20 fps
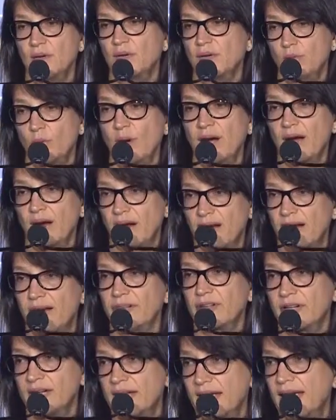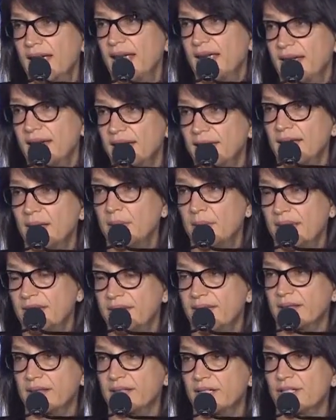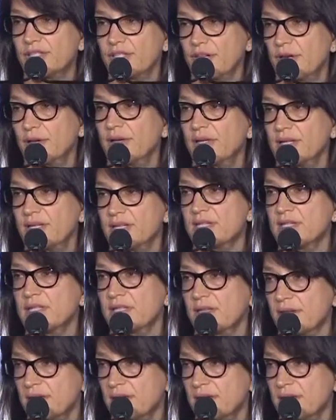where every day he basically showed his